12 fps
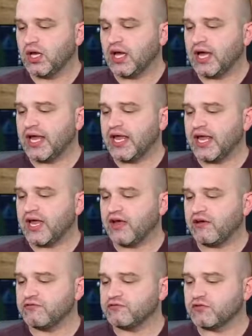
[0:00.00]
I
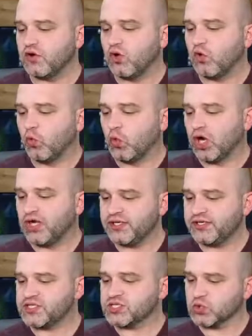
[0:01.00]
have
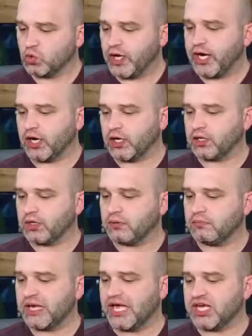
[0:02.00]
1 square
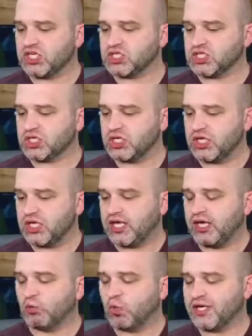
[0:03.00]
patch
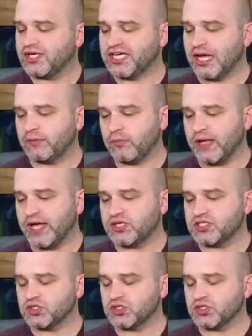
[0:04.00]
and 1 diamond patch.